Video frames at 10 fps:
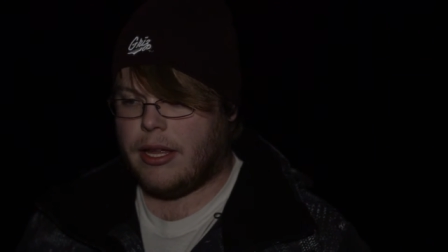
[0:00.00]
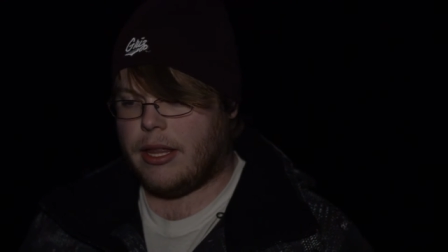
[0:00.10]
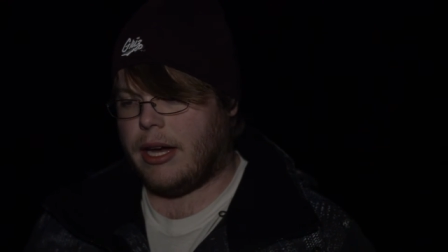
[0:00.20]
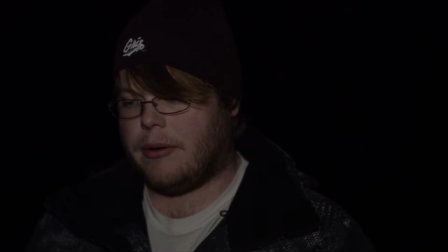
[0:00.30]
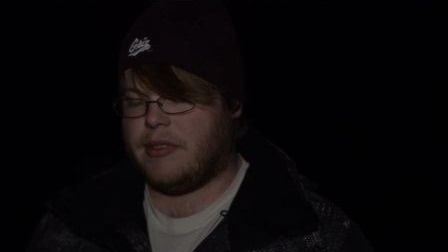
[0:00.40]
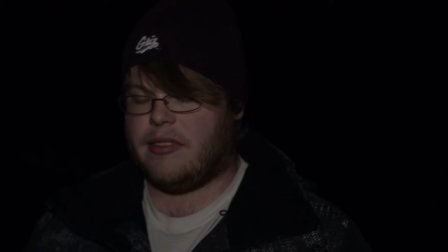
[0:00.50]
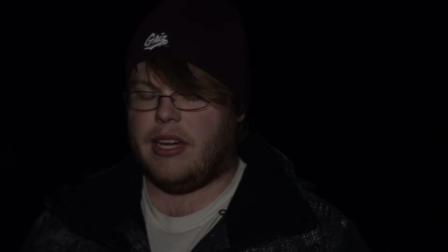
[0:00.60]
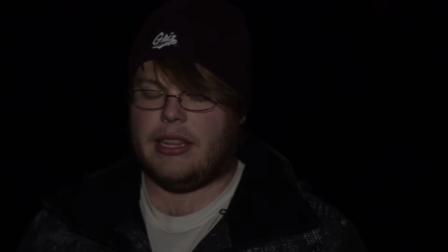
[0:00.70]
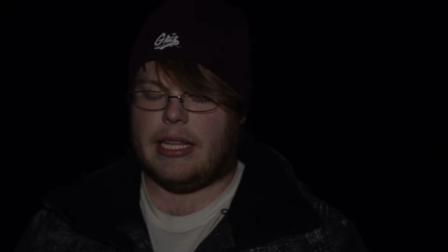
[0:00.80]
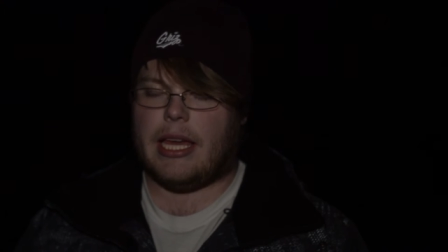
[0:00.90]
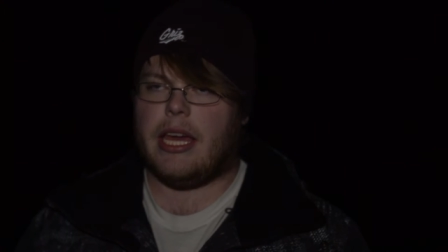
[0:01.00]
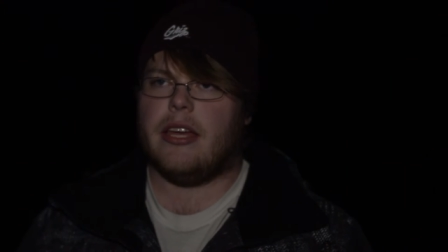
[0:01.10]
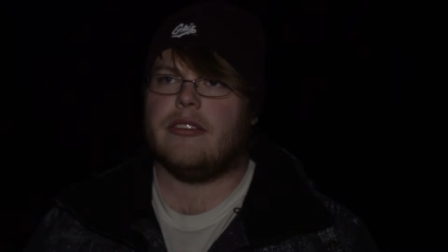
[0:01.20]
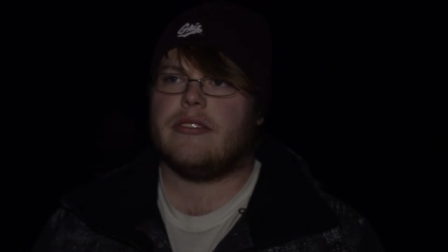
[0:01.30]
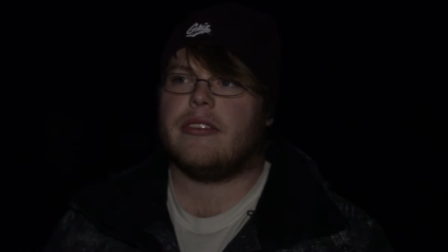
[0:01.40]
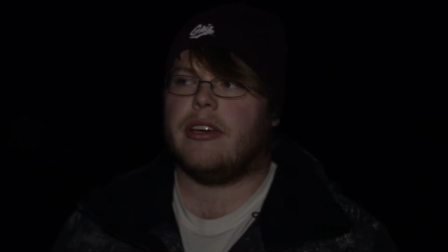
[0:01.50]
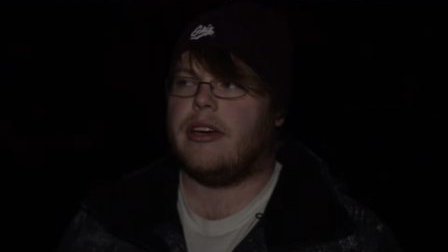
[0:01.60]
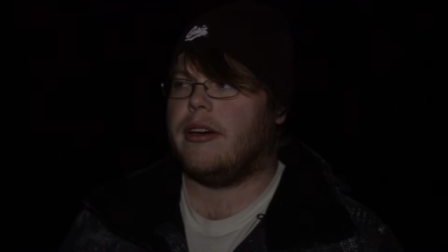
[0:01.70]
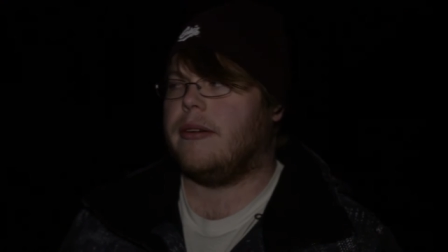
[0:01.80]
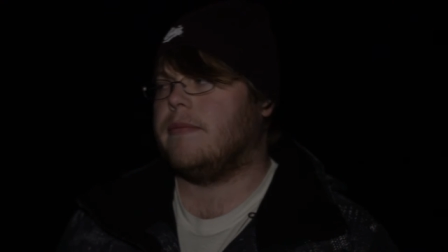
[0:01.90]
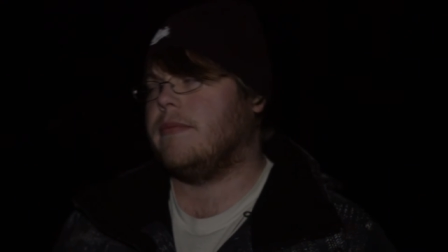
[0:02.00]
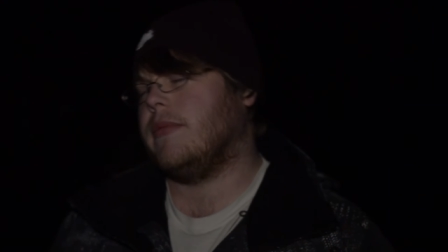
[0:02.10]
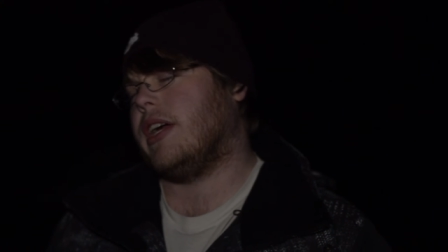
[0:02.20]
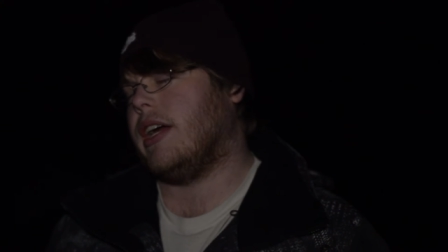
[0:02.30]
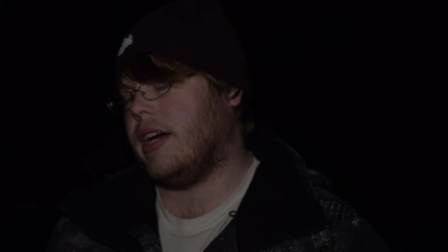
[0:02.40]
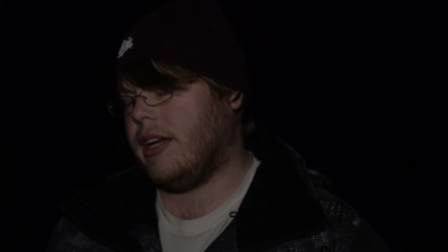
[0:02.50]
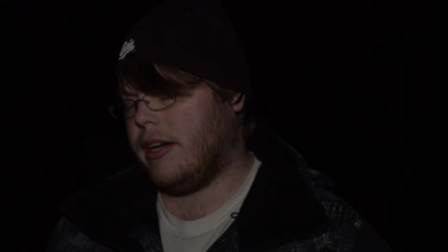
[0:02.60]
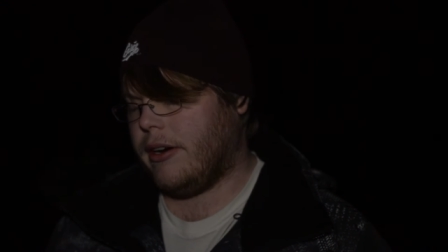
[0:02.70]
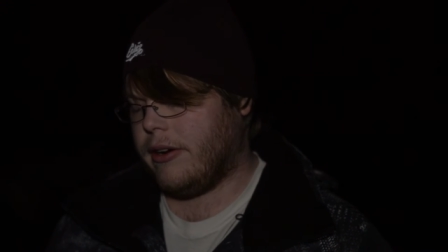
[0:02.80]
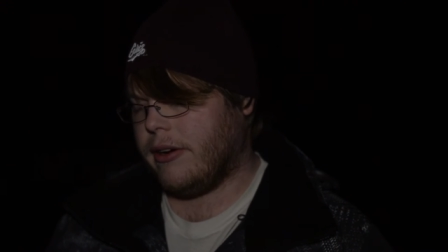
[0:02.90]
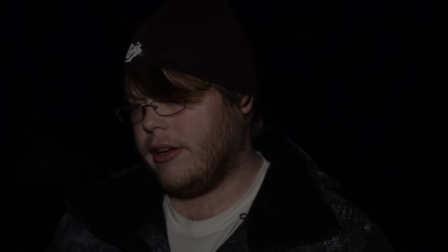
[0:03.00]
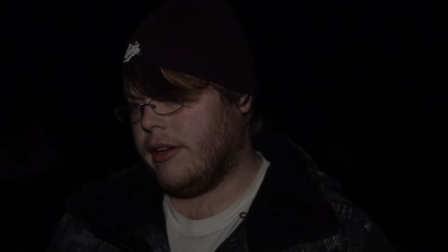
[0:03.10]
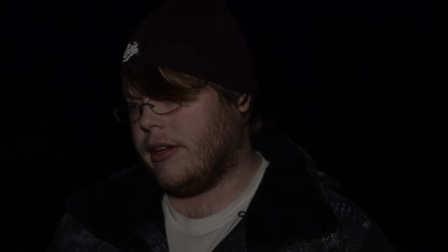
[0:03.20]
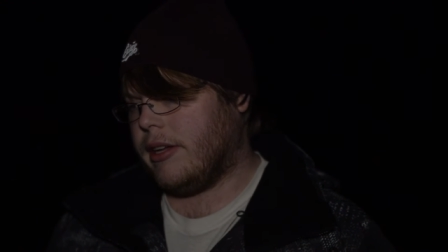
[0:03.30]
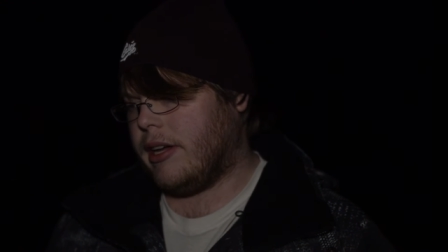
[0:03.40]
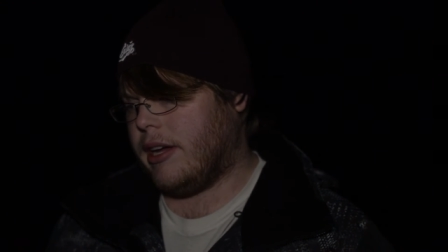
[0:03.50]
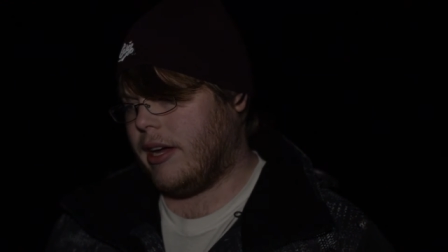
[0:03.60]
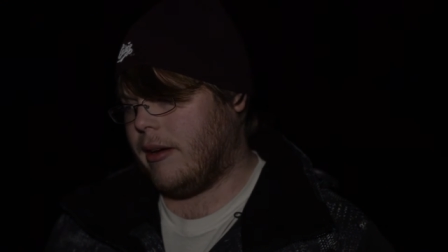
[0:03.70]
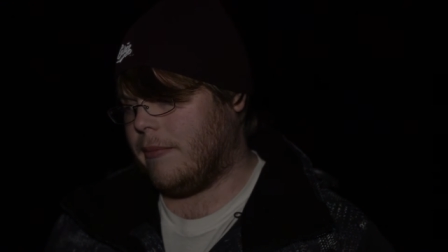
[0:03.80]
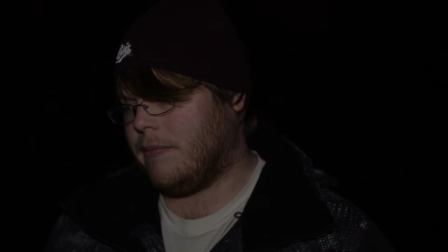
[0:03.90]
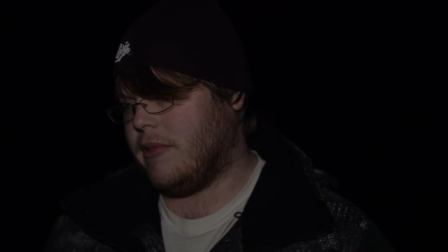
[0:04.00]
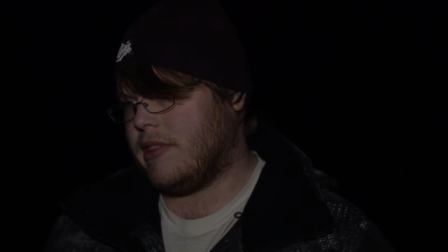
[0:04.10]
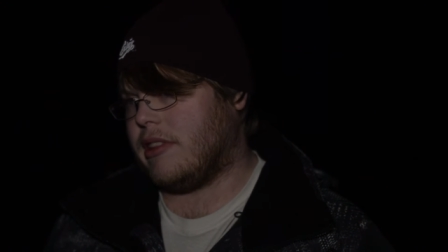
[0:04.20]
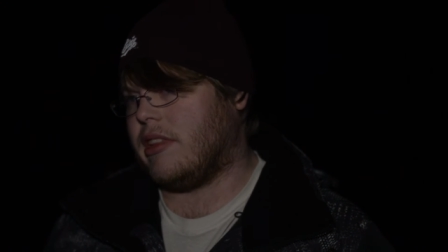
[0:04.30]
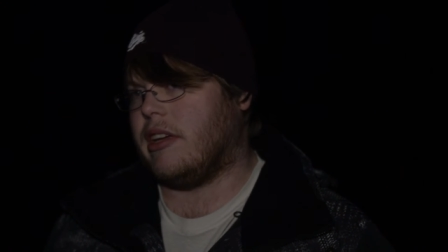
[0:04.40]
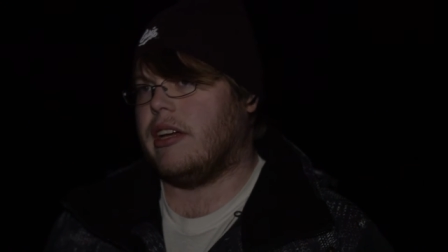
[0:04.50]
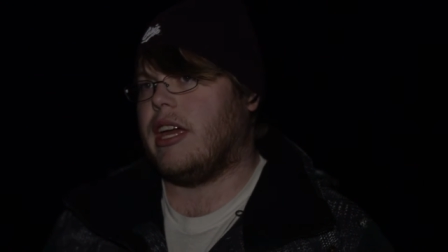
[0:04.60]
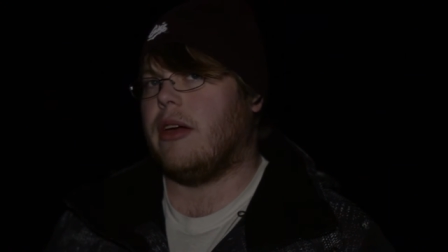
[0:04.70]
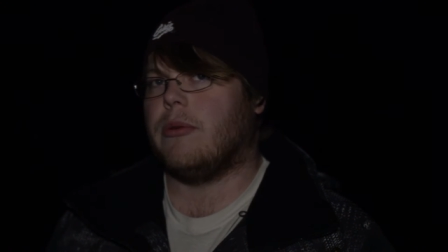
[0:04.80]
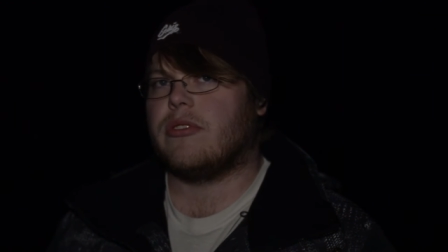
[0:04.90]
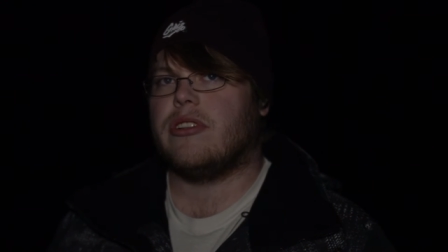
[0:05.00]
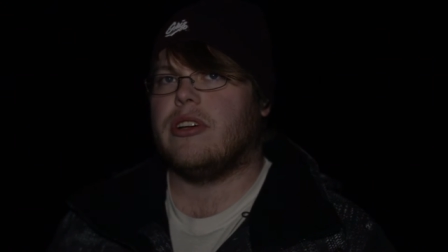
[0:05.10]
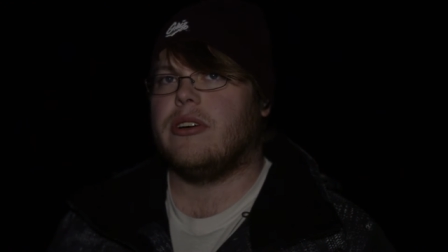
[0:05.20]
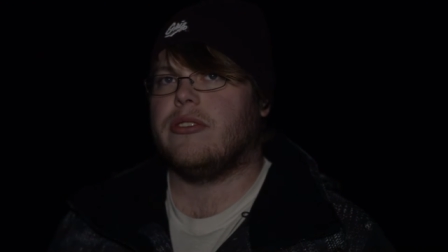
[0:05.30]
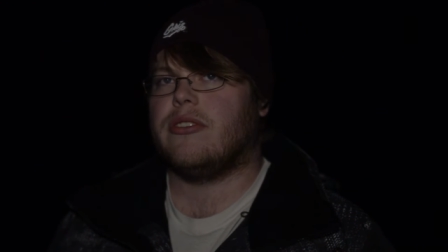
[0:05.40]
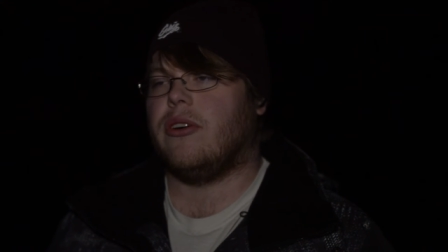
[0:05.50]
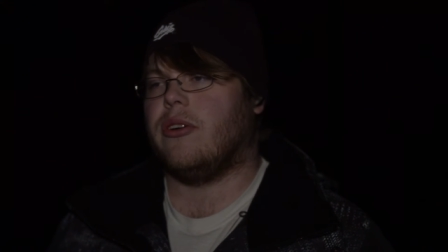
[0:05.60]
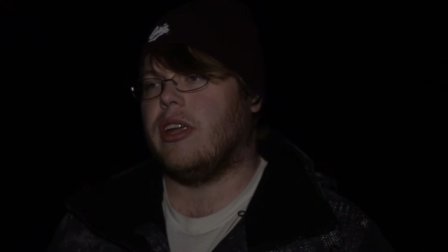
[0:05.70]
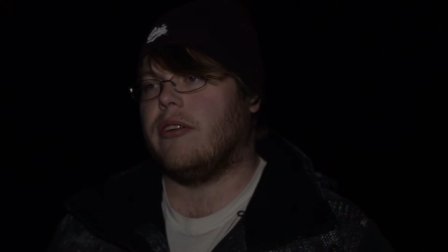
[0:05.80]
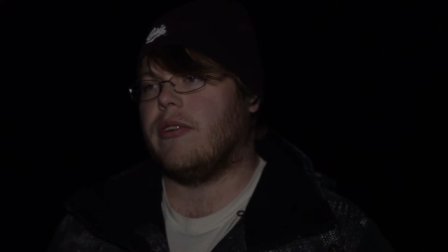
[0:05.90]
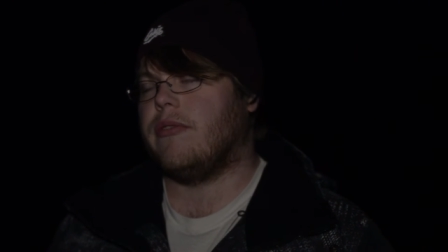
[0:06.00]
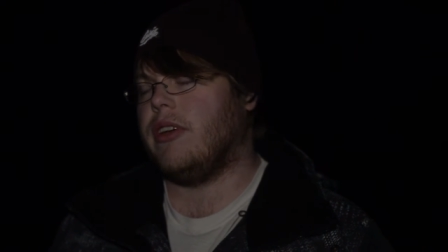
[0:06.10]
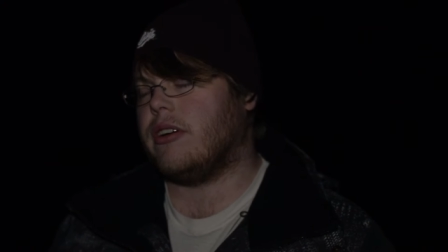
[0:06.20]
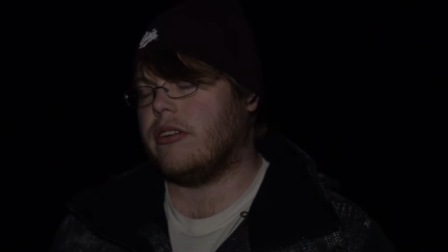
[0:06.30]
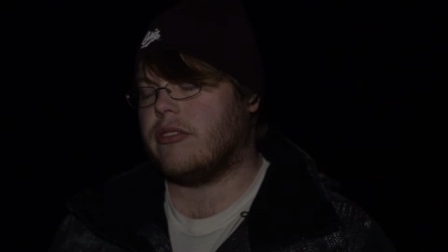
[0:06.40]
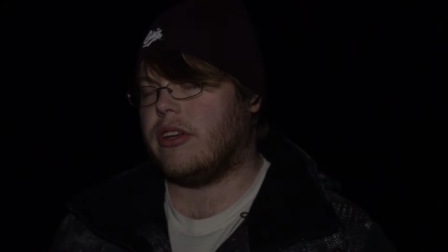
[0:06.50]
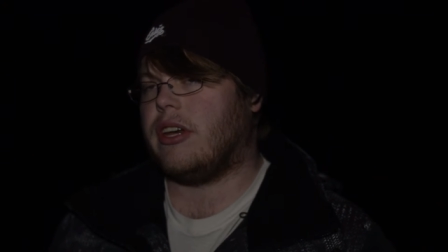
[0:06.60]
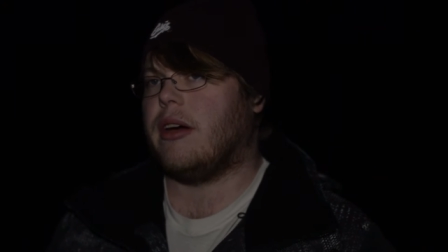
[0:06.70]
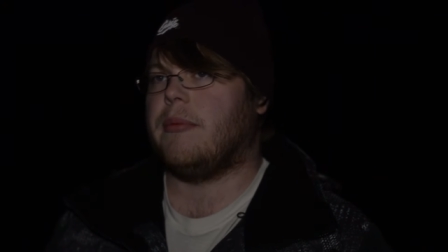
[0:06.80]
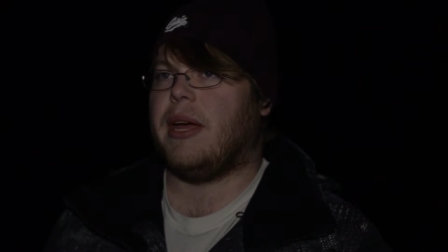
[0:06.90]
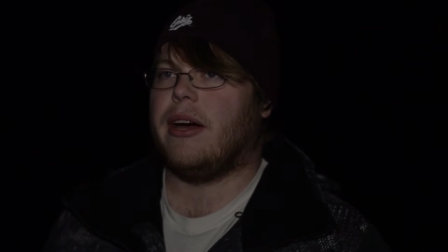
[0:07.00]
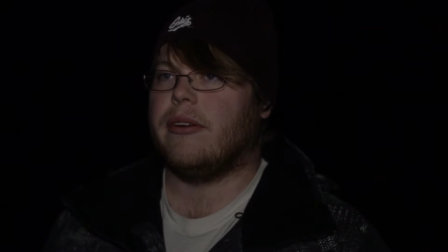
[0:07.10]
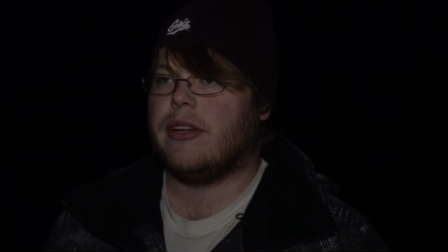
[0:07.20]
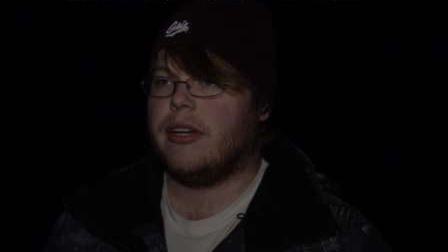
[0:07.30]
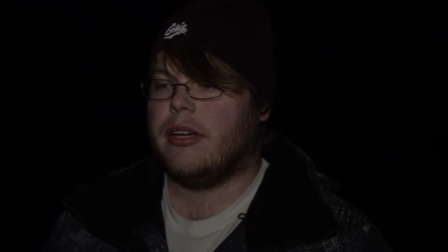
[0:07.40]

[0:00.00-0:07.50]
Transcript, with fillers: That was not the case. Um, when I got here, um, the gate was closed, so none of our vehicles could come down.